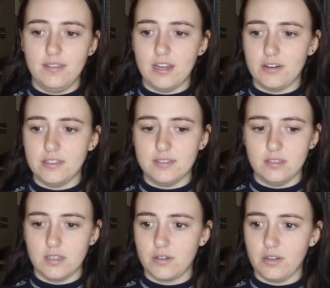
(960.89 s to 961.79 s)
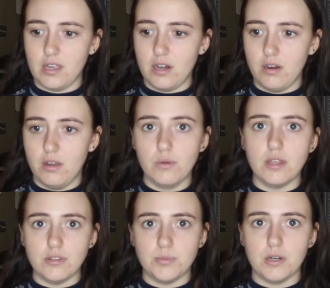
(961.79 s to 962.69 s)
There is literally no
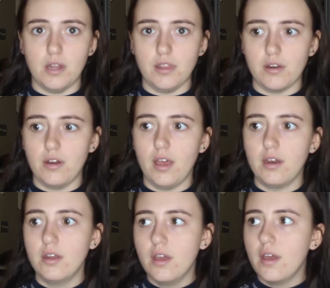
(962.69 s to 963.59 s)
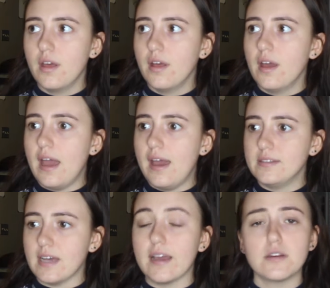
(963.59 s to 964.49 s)
need to put it on the internet.
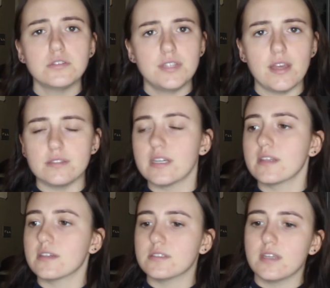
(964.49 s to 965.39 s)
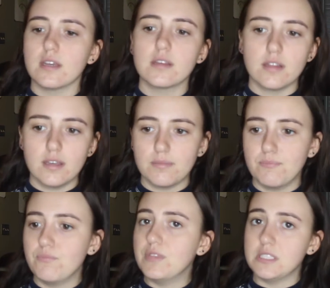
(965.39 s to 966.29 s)
And I understand, like, they're saying, like,
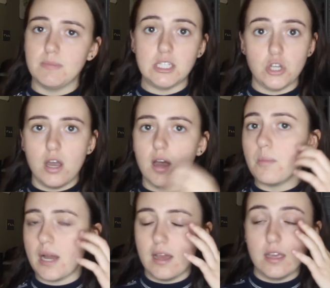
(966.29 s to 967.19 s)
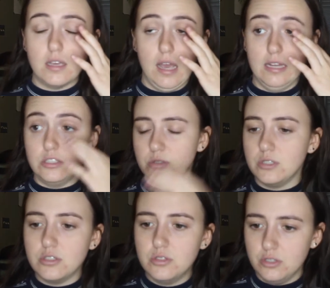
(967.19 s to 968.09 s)
this is my job. I do
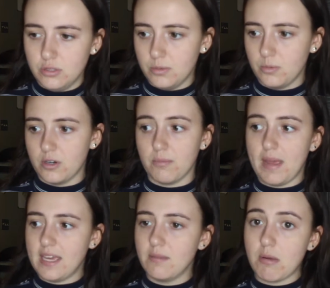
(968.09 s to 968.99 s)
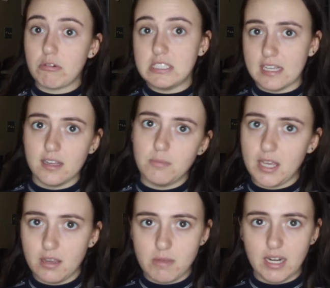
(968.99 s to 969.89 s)
YouTube. We're making memories and
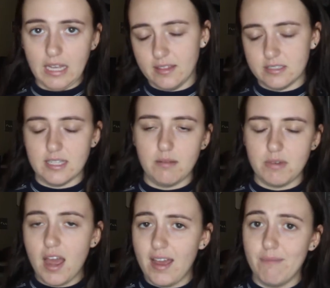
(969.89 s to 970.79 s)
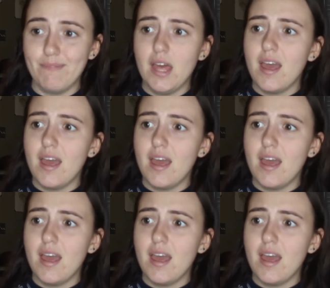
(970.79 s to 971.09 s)
making money at the same time.